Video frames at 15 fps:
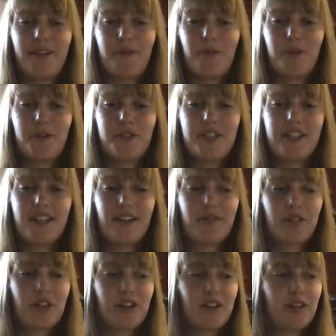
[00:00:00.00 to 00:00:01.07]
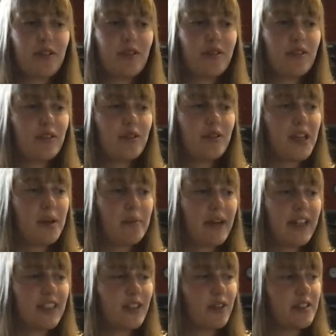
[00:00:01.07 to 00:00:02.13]
We'll see after we get
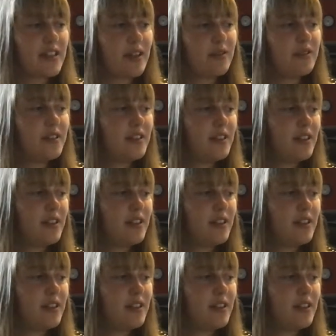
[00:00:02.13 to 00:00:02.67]
back to lockdown,